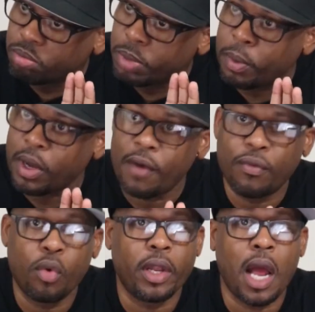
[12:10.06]
People like
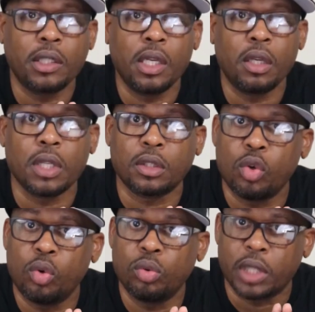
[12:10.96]
fruity cocktails. That's
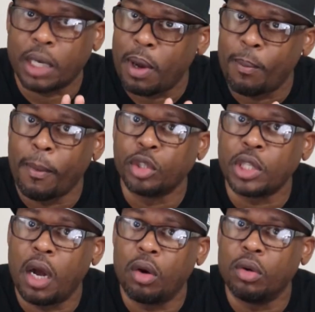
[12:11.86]
cool. Check my merch
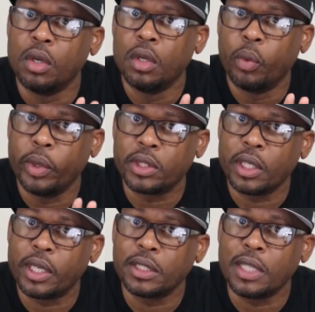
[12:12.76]
out,
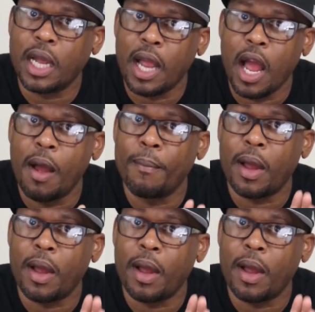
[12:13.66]
whiskeyandkicks.com.